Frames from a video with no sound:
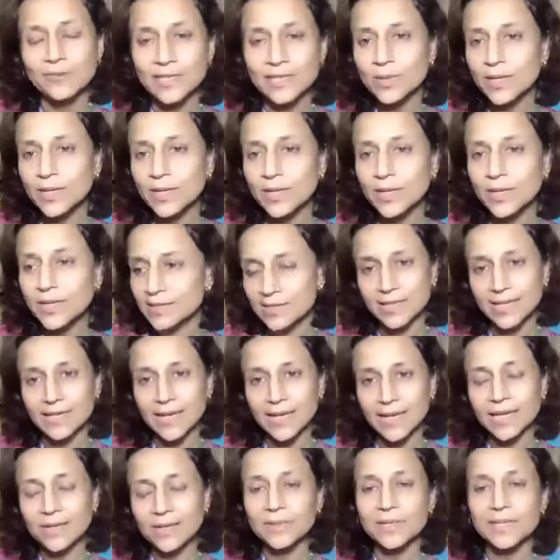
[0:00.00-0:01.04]
naive
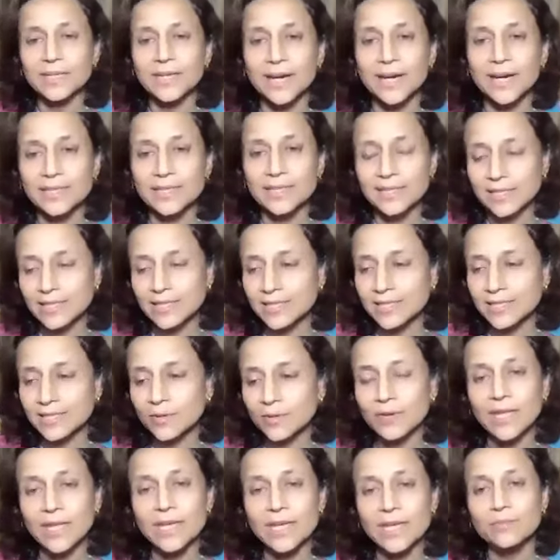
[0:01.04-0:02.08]
and sweet that
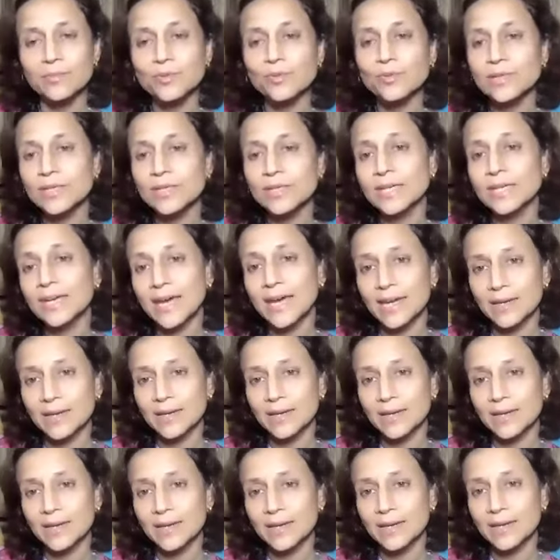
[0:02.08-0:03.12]
anybody asks him
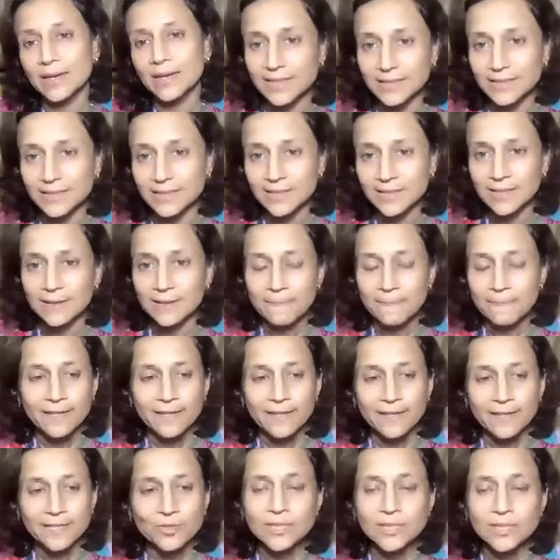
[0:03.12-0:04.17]
of any boon, he can
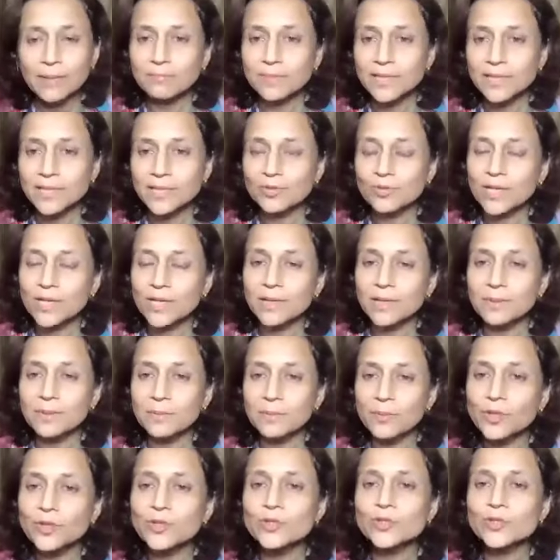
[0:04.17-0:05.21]
be that.
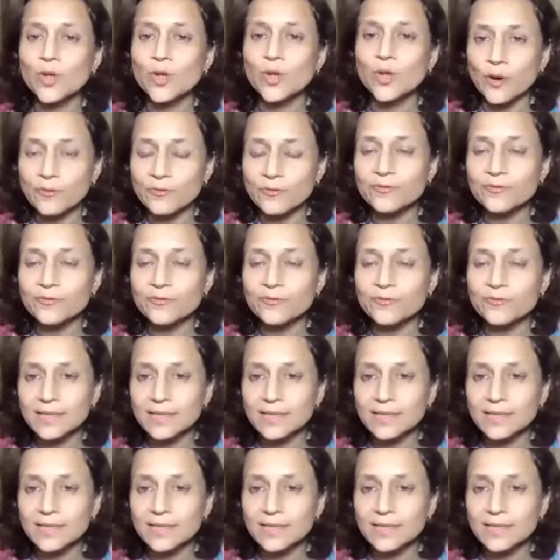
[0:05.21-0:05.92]
So somebody who can be